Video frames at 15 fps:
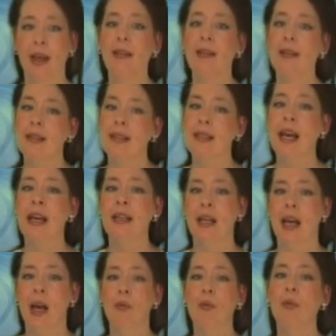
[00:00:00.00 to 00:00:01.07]
In this
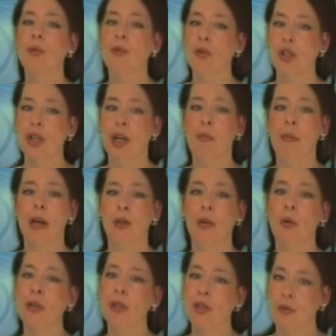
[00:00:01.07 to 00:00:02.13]
site, I want to share my
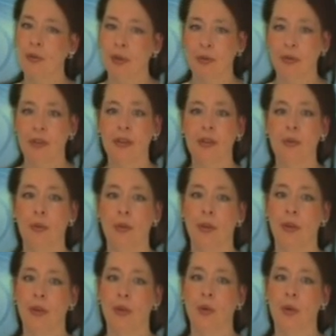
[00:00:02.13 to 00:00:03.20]
knowledge of the field
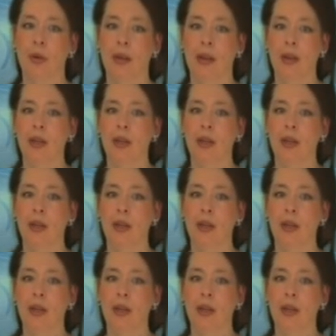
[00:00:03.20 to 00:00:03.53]
with you